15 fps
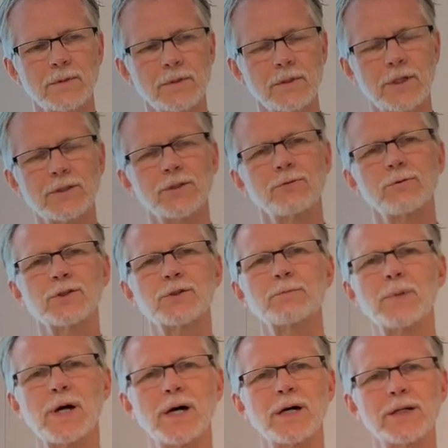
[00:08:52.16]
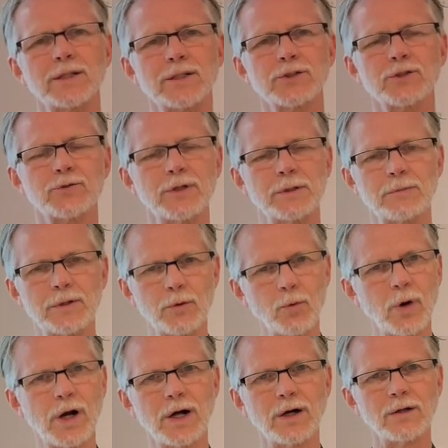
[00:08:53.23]
doesn't respond extremely
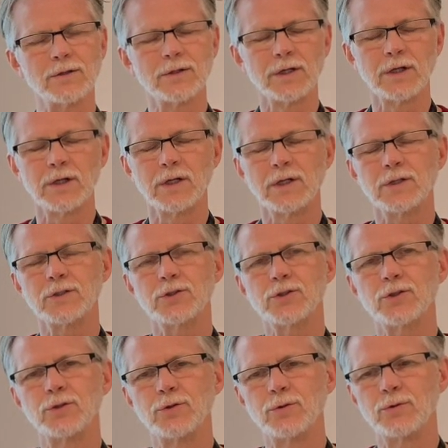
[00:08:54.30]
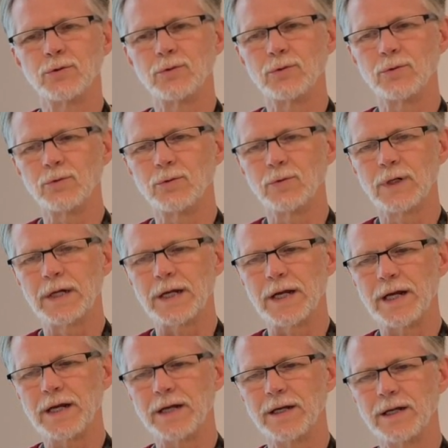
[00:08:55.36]
well to
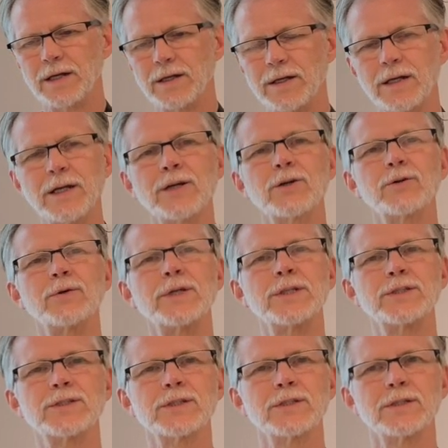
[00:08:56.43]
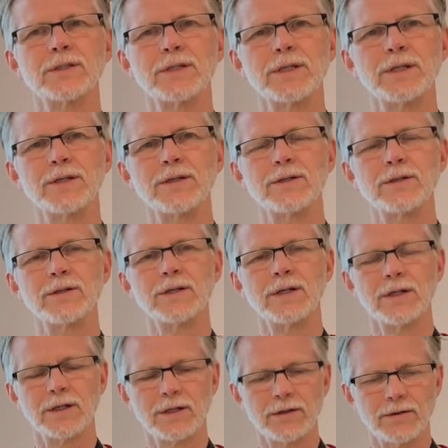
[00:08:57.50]
an increase in
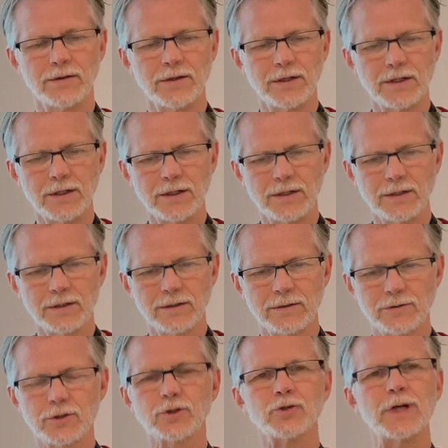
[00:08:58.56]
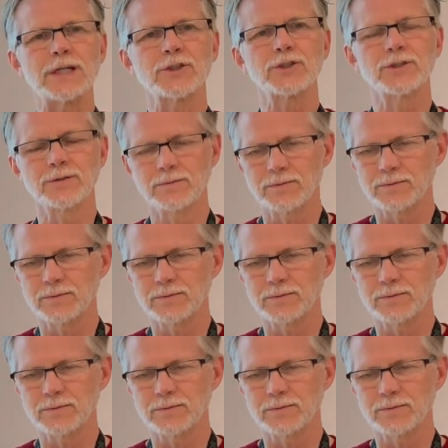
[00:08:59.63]
the stretch.